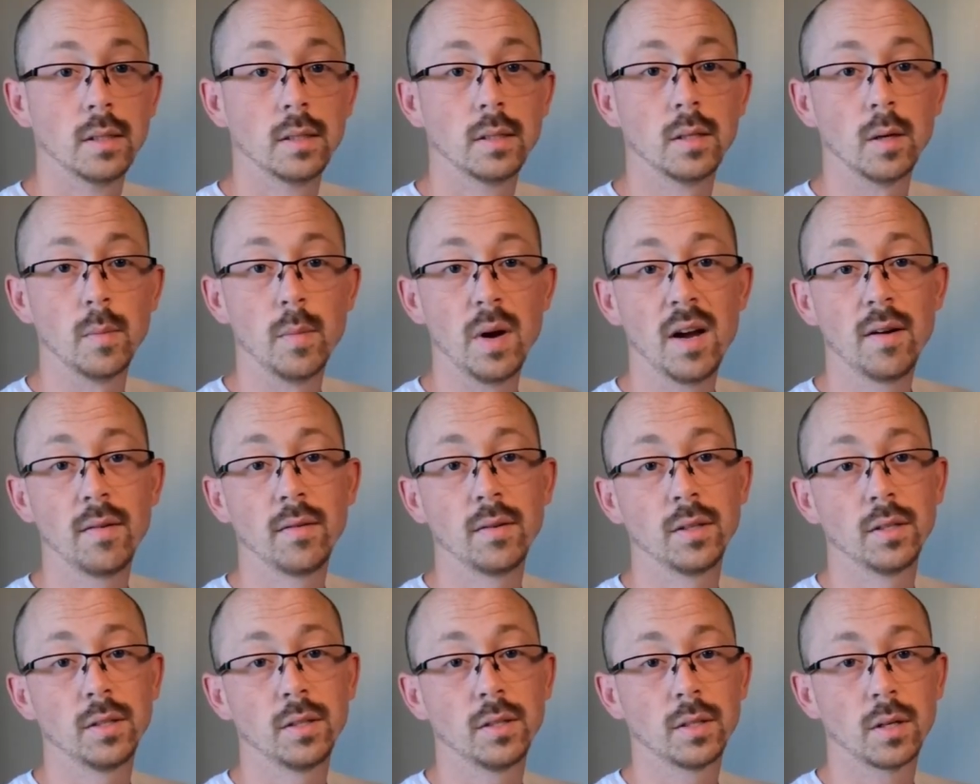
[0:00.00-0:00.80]
So I'm
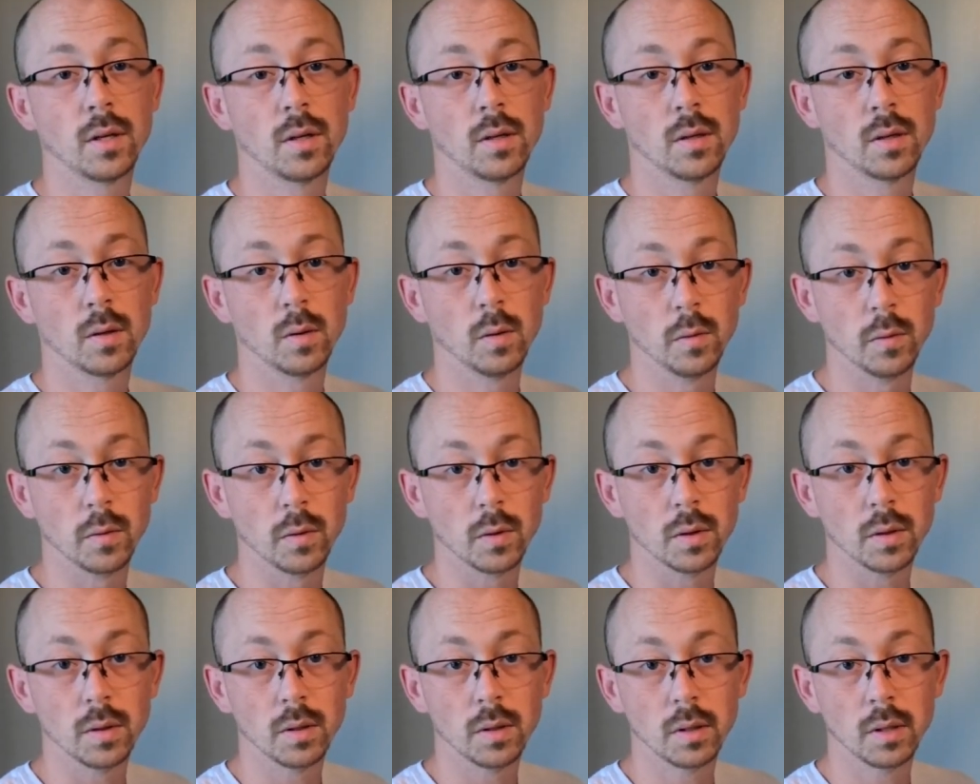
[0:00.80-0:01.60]
having to start
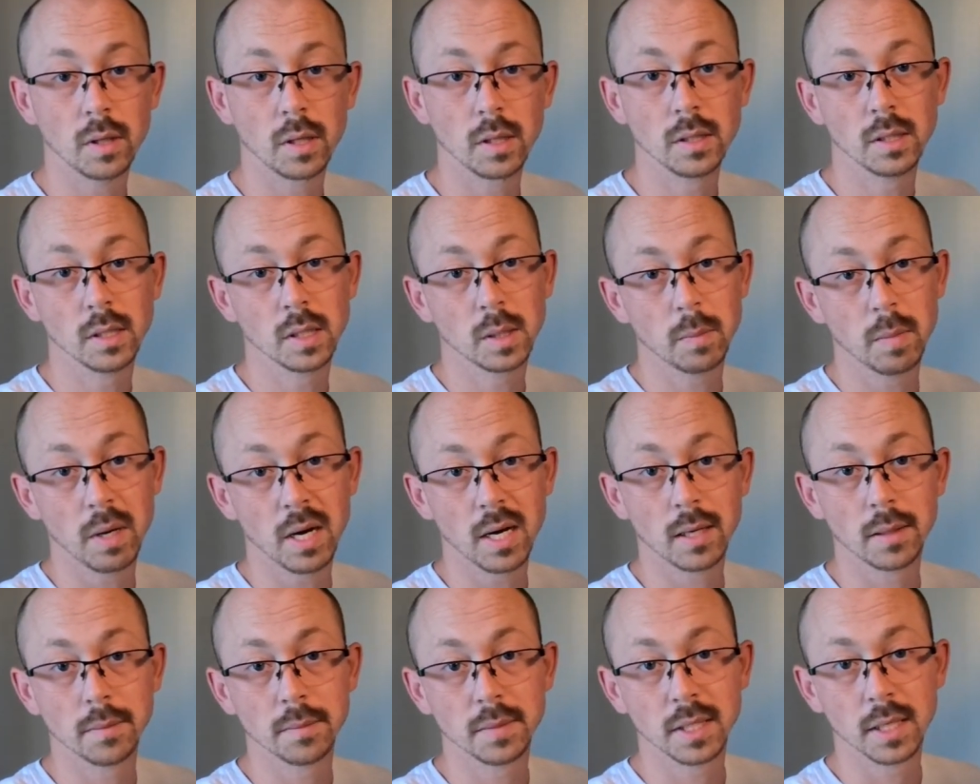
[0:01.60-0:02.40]
over on this
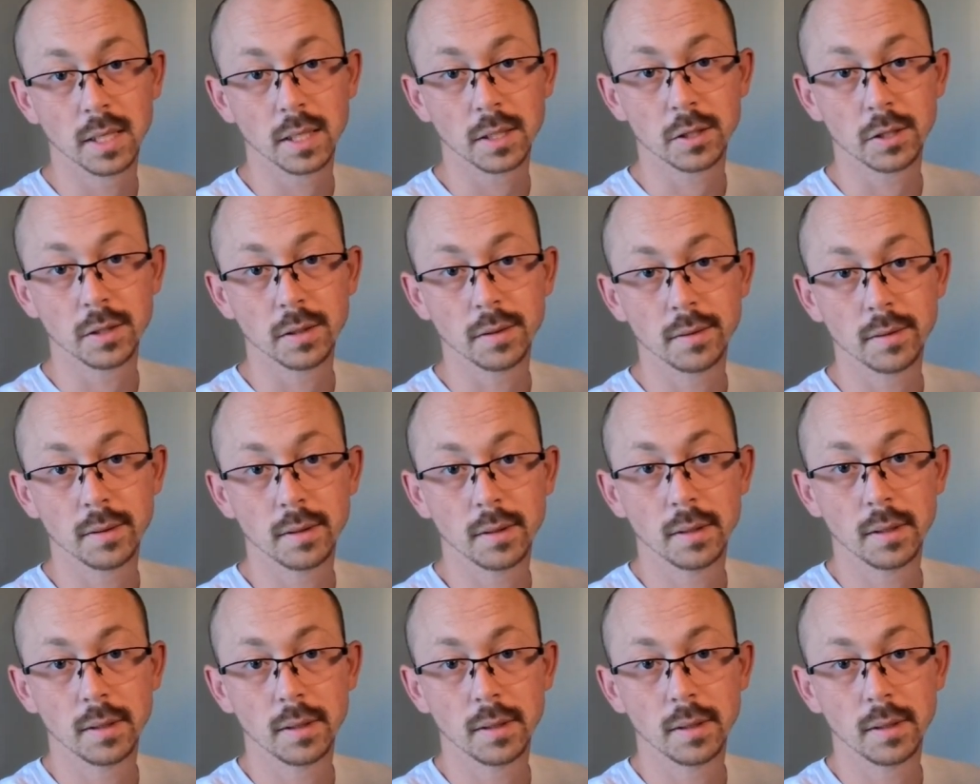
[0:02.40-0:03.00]
bottom section.